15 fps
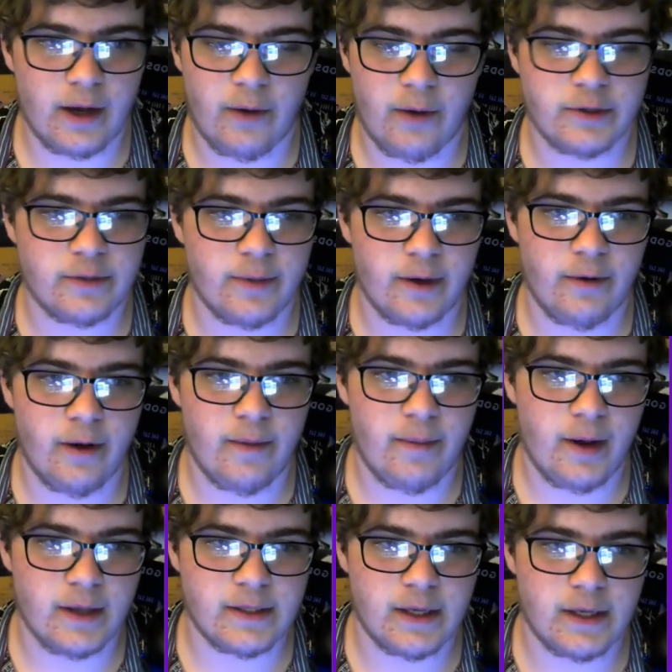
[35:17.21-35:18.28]
I went to my
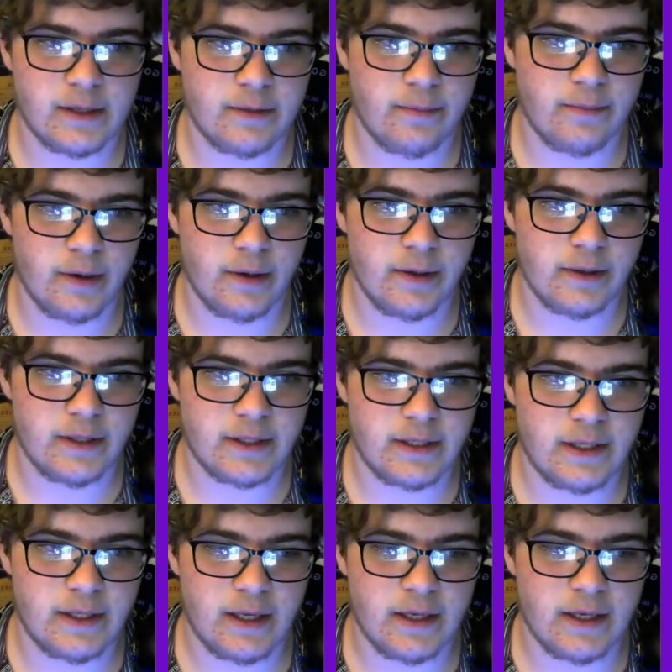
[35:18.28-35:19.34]
grandpa's house to burn the
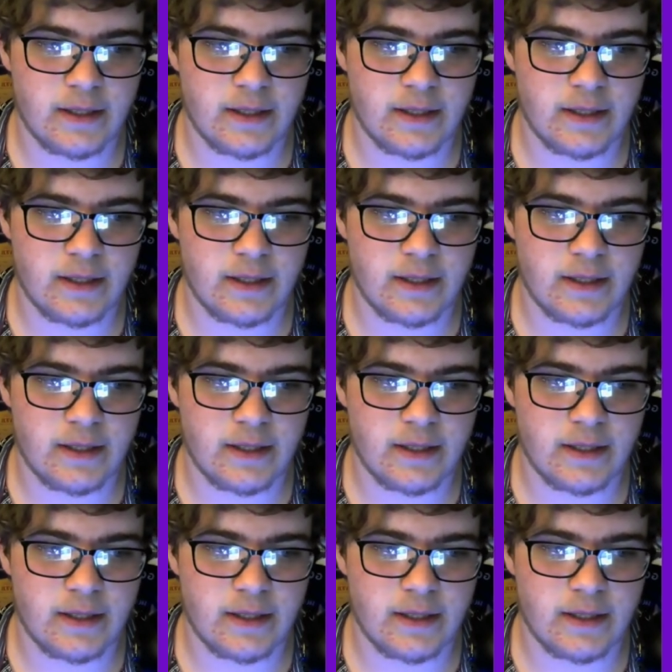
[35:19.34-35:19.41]
CDs, and they